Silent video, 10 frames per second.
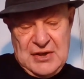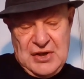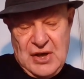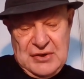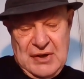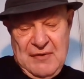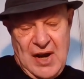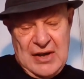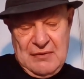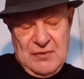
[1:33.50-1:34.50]
exert
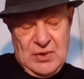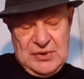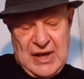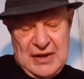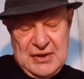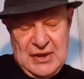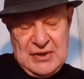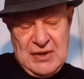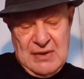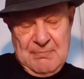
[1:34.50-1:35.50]
divide and rule
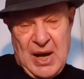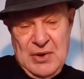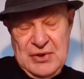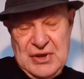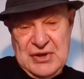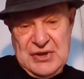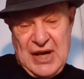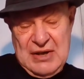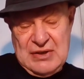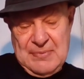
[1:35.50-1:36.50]
tactics, pose as
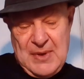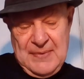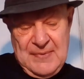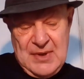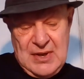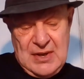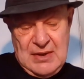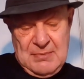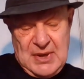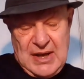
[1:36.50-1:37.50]
statesmen,
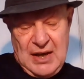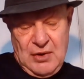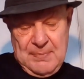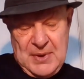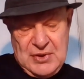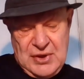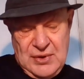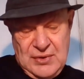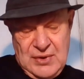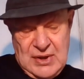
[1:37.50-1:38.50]
but cannot
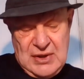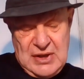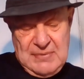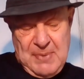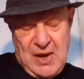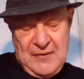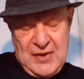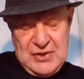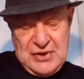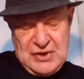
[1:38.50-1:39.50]
pursue this path
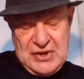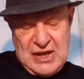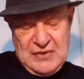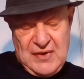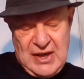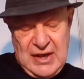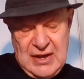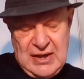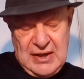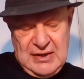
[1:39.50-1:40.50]
successfully,
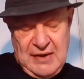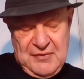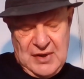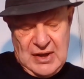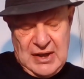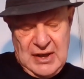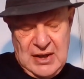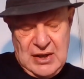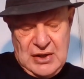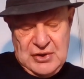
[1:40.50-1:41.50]
indefinitely.
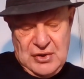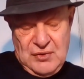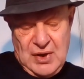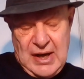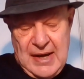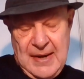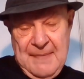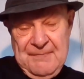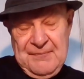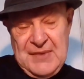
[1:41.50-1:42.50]
Sooner or
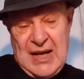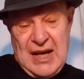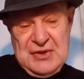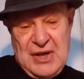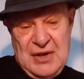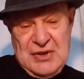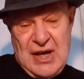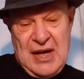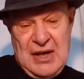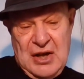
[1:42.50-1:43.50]
later, as
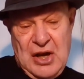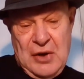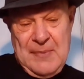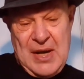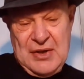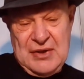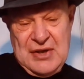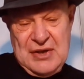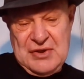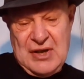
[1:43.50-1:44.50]
us
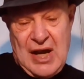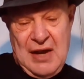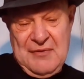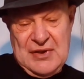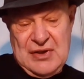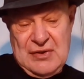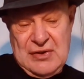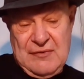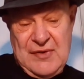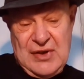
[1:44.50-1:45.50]
anarcho-malcontents and others
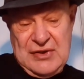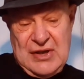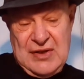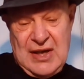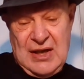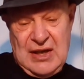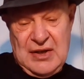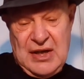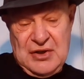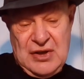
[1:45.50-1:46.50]
as averse as
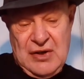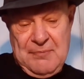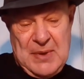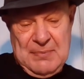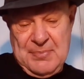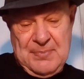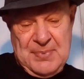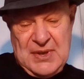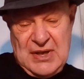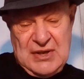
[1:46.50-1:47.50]
inclination have been
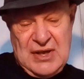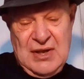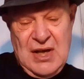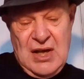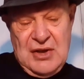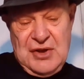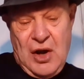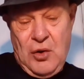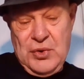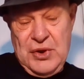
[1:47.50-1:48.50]
predicting,
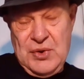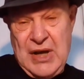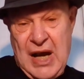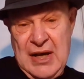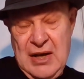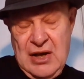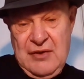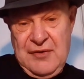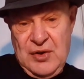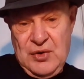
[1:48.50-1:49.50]
the whole UK
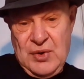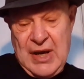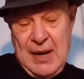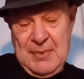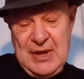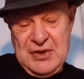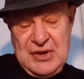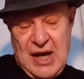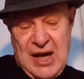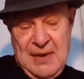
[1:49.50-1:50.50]
feudal
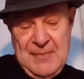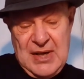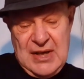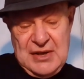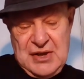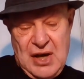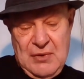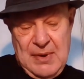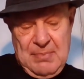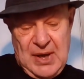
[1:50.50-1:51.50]
capitalist setup is going
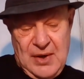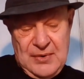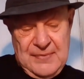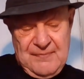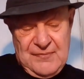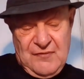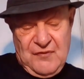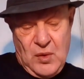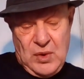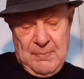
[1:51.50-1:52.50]
to implode and
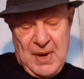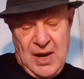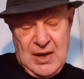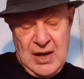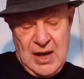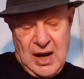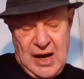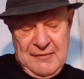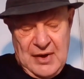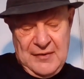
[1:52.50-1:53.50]
fall apart,
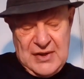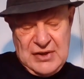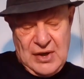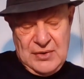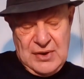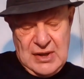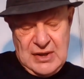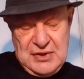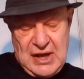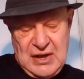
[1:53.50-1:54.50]
either of its own
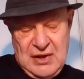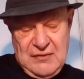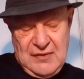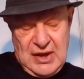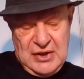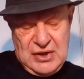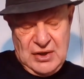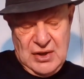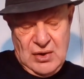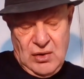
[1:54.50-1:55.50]
decadent
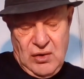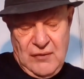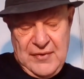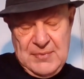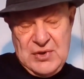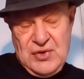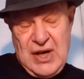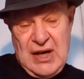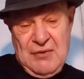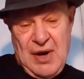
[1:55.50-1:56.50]
volition or from
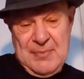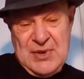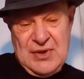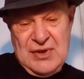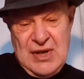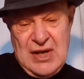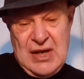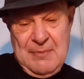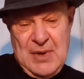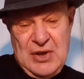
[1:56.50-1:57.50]
street eruptions
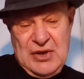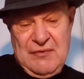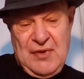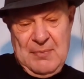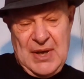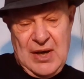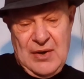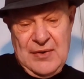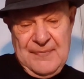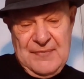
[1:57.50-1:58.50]
emerging from
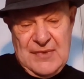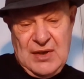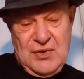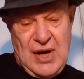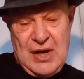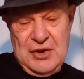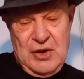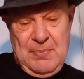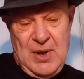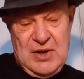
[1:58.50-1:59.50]
below and create a
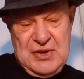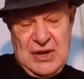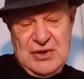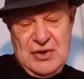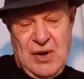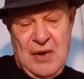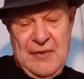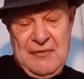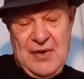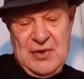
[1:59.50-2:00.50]
new politics to
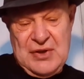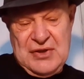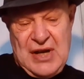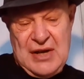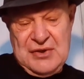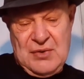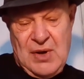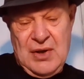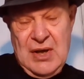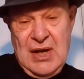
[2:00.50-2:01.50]
overthrow the status
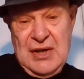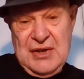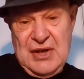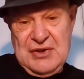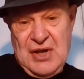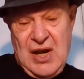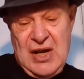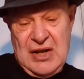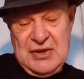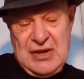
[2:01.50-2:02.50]
quo, the
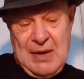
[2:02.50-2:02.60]
entire